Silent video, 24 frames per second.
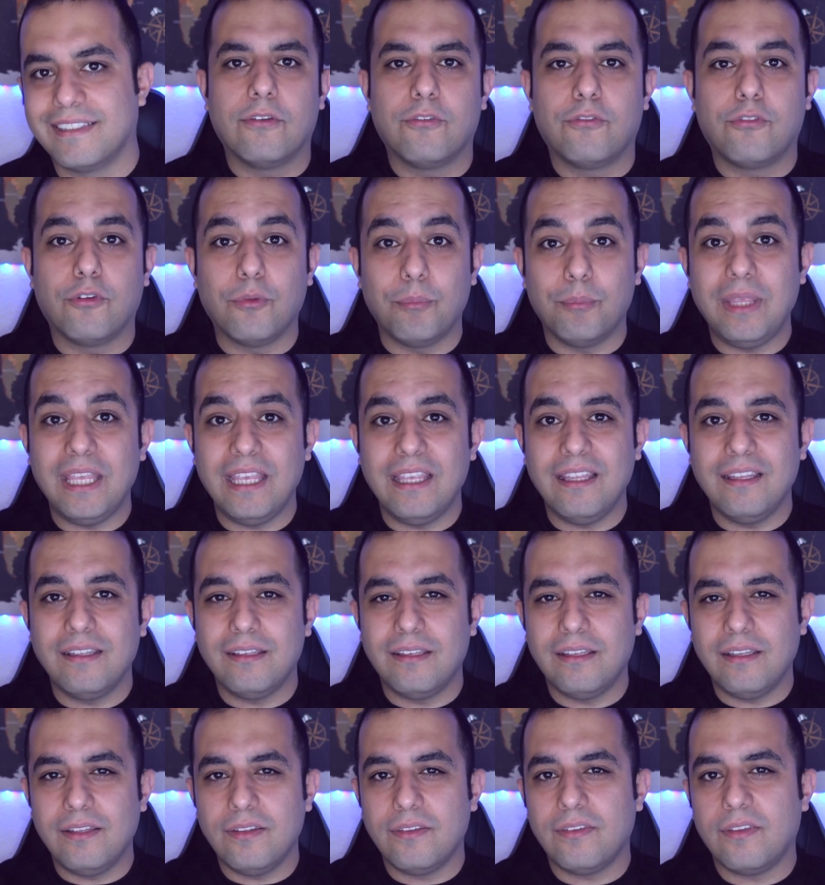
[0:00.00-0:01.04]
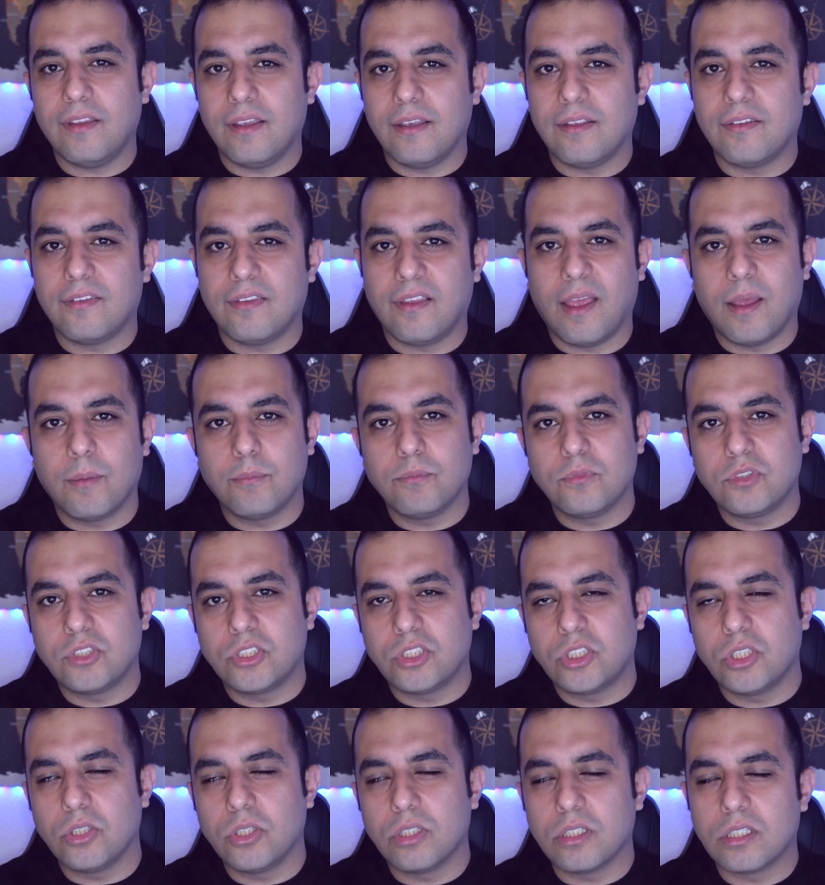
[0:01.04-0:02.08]
For me, this exam
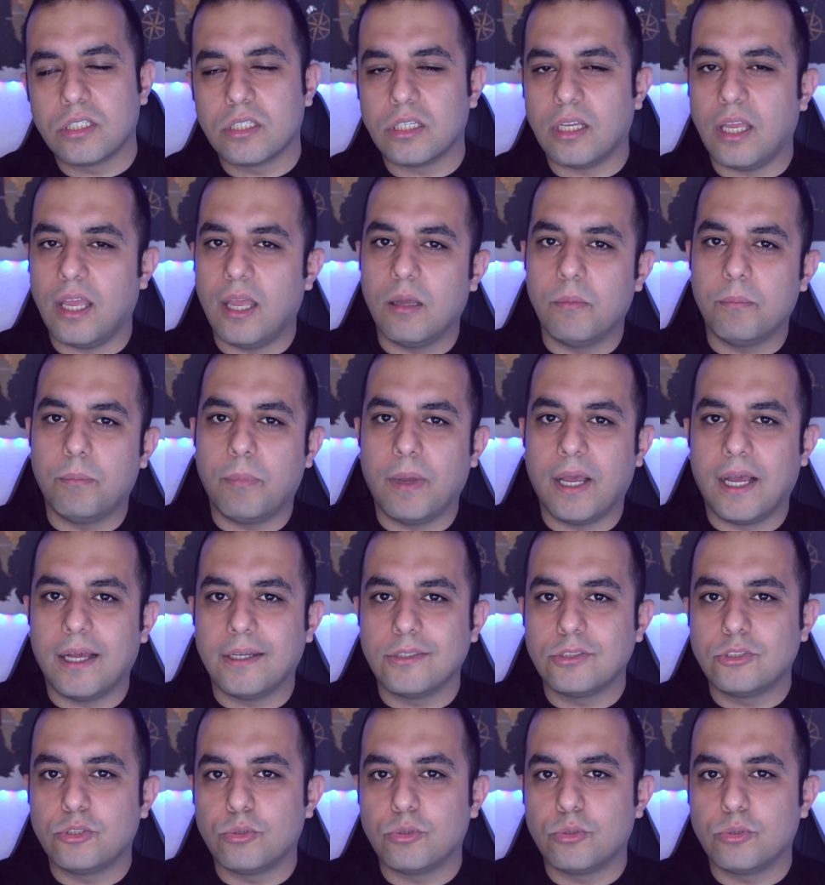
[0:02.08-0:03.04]
took about